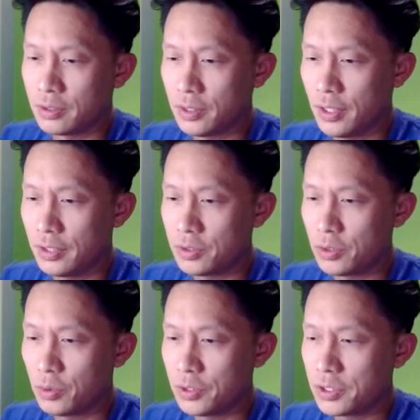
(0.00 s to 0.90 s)
Okay, so
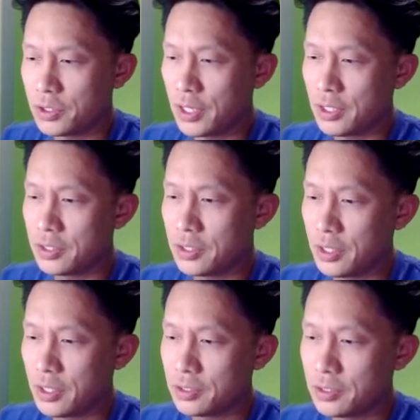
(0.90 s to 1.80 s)
once that is
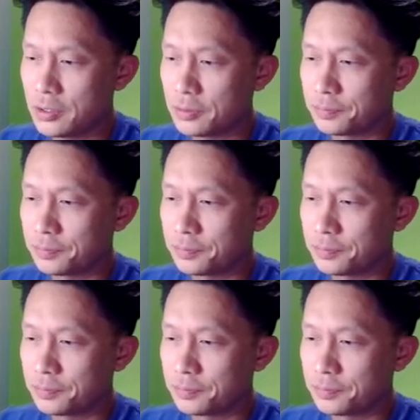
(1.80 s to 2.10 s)
sent,